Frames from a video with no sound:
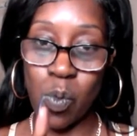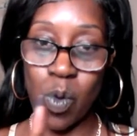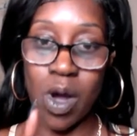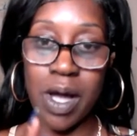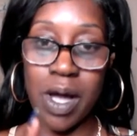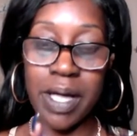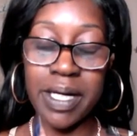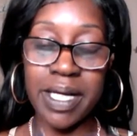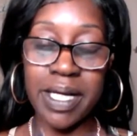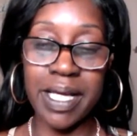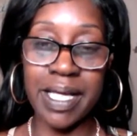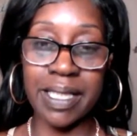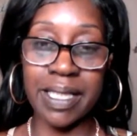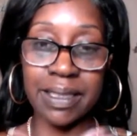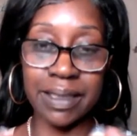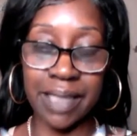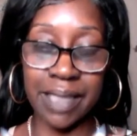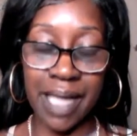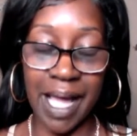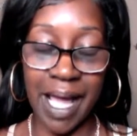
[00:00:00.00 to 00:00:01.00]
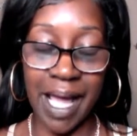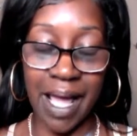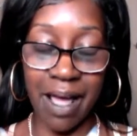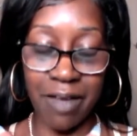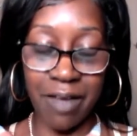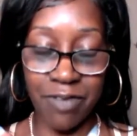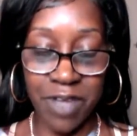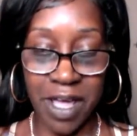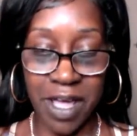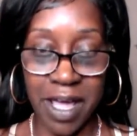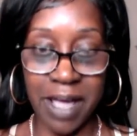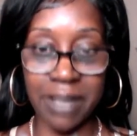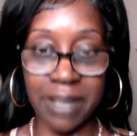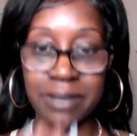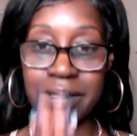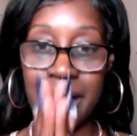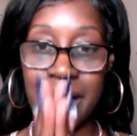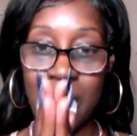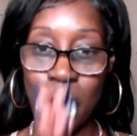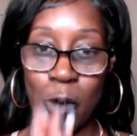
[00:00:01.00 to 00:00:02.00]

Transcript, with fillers: One is Cav Hex.